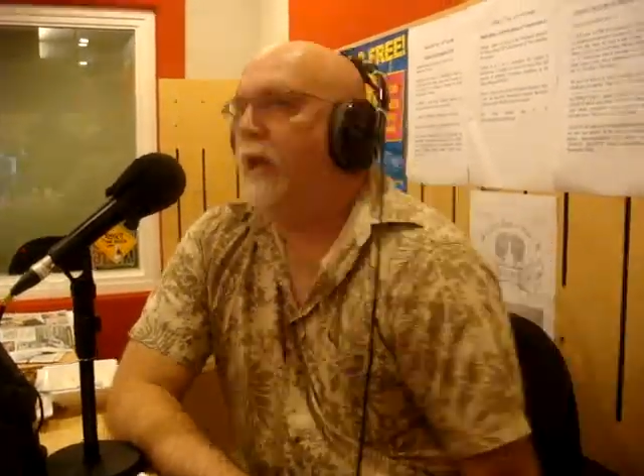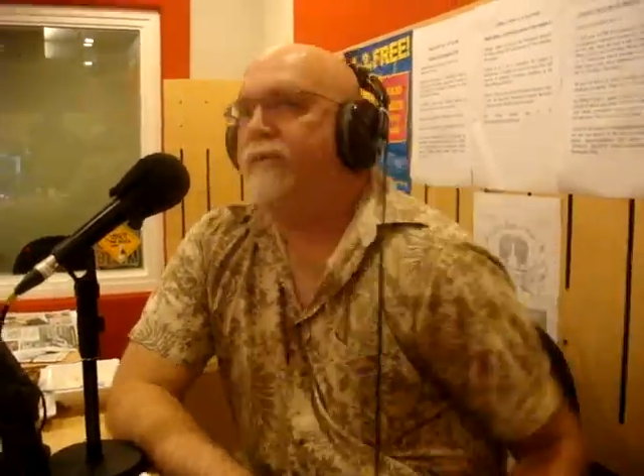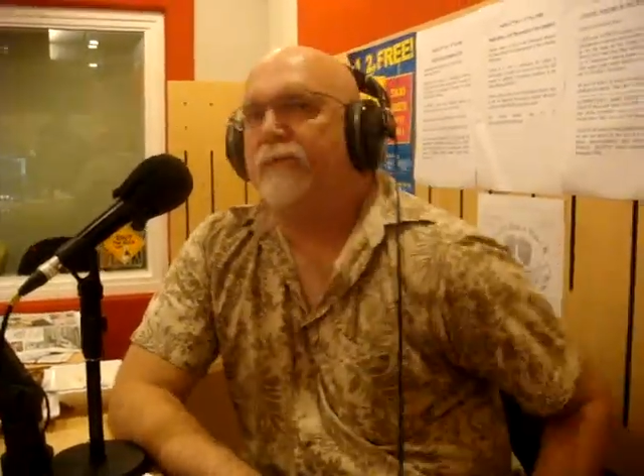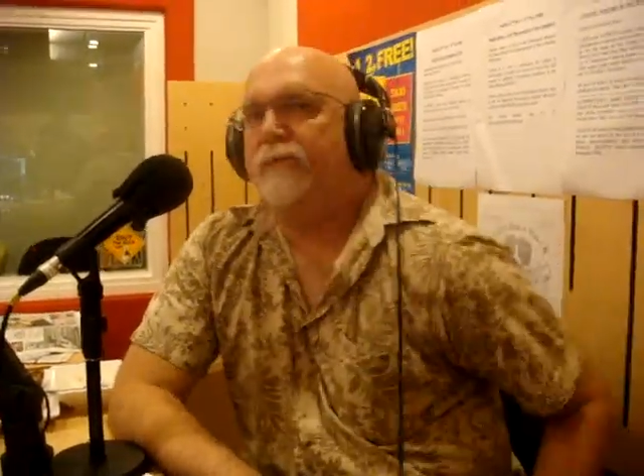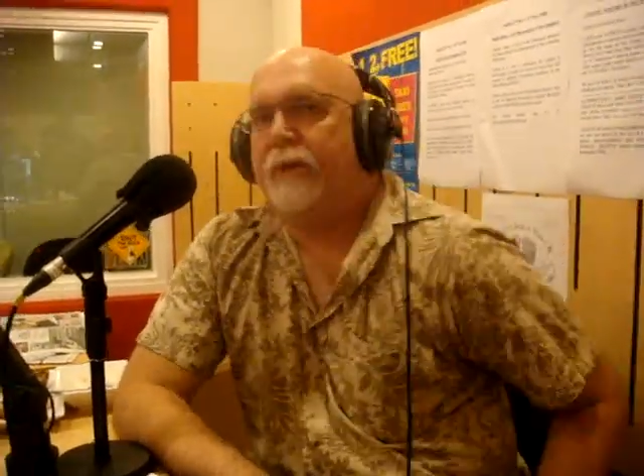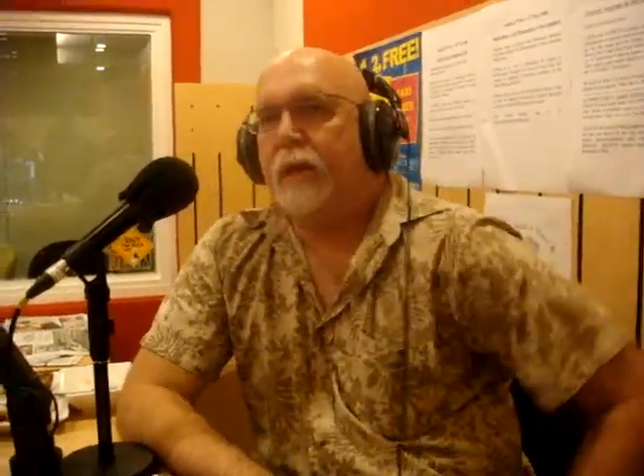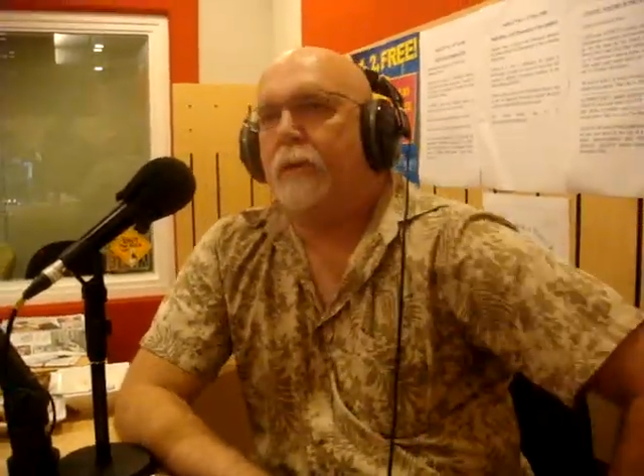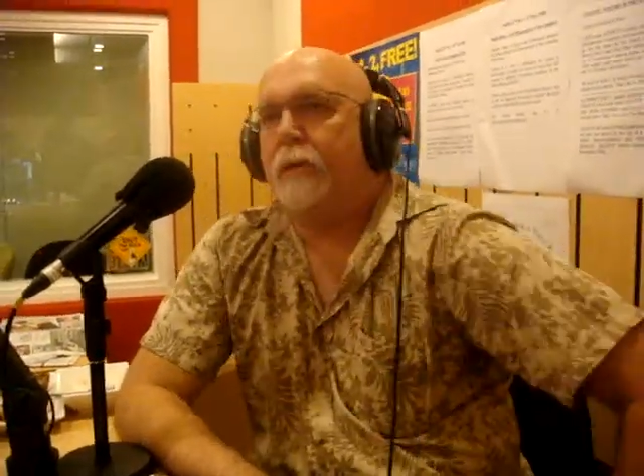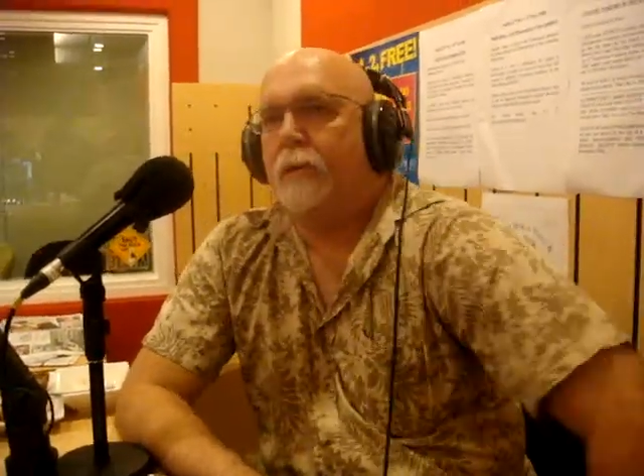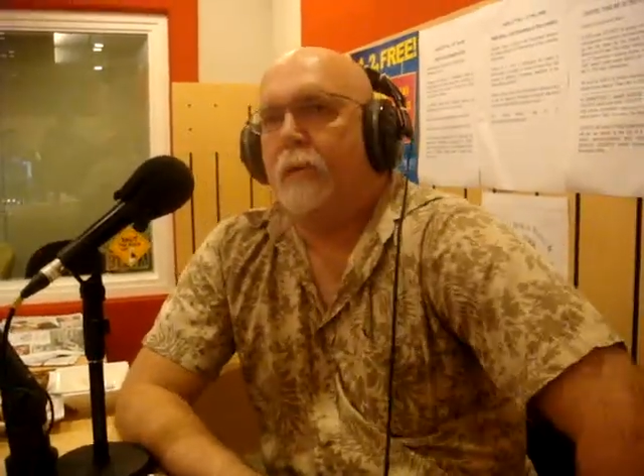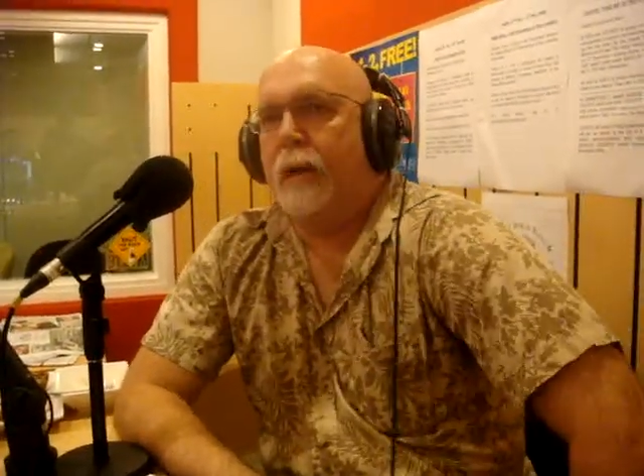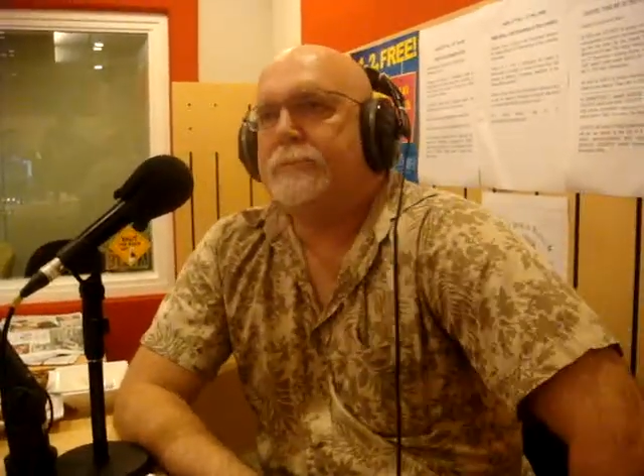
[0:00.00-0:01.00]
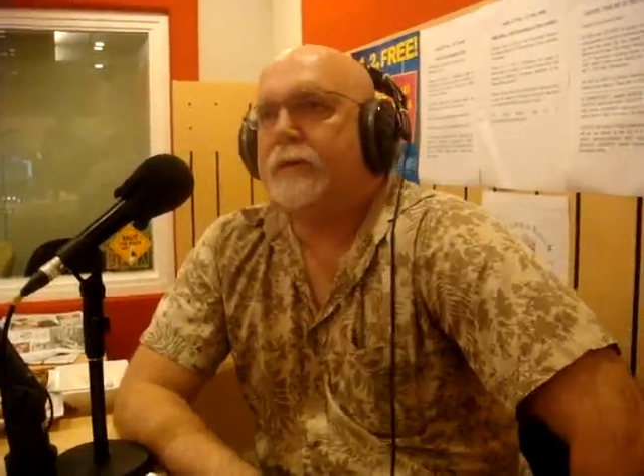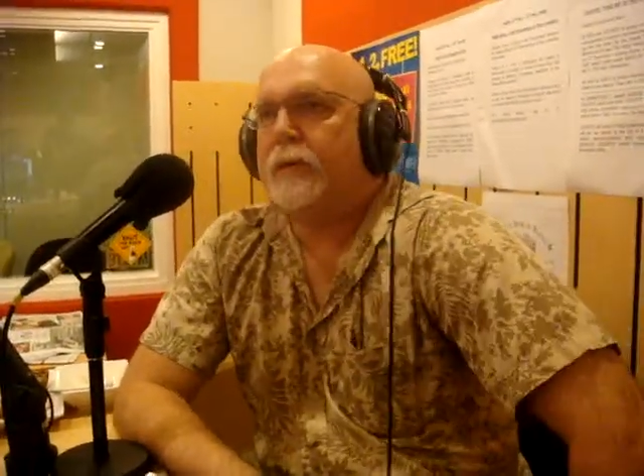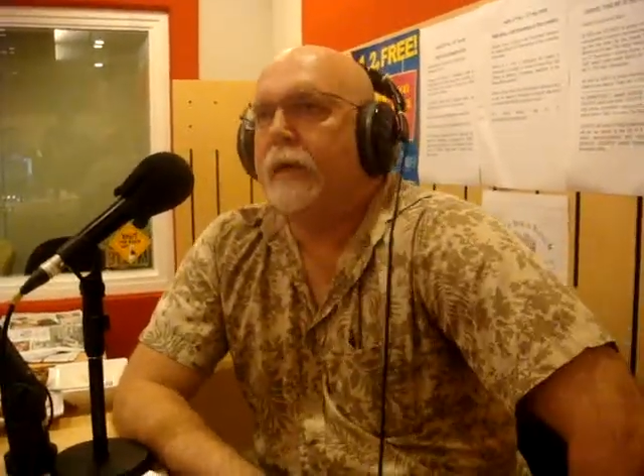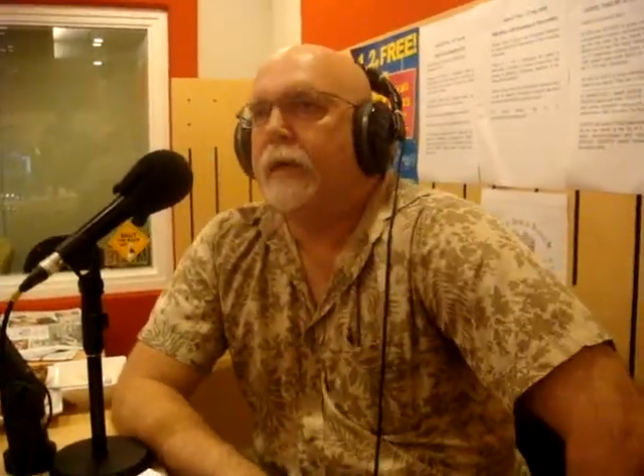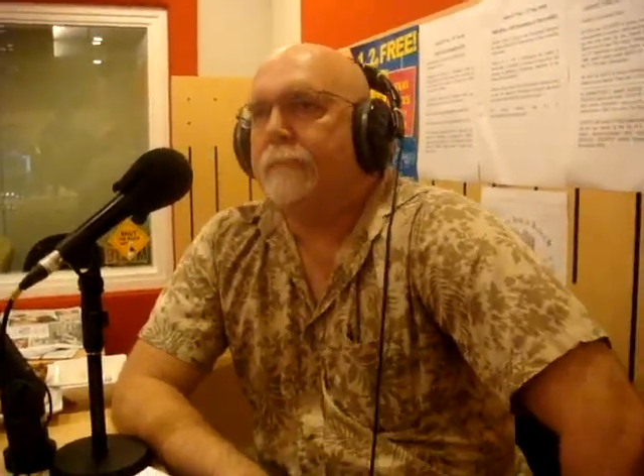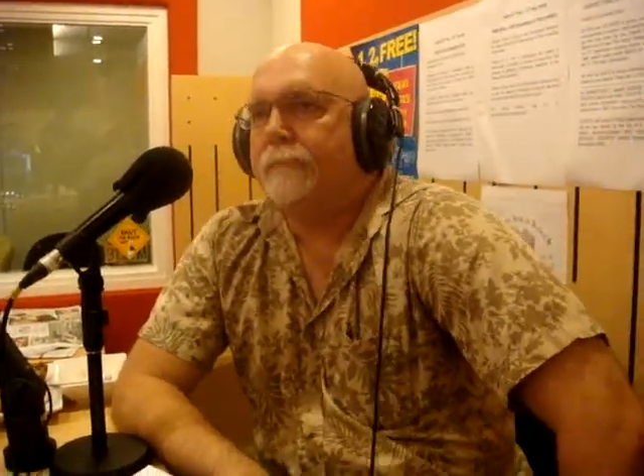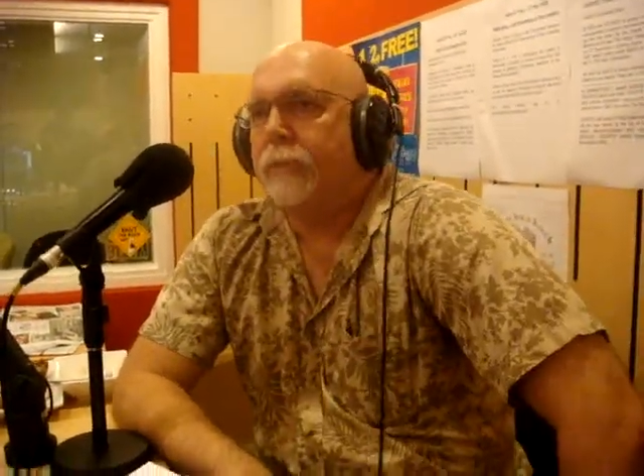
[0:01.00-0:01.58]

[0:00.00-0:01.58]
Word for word: Okay, if you follow our website,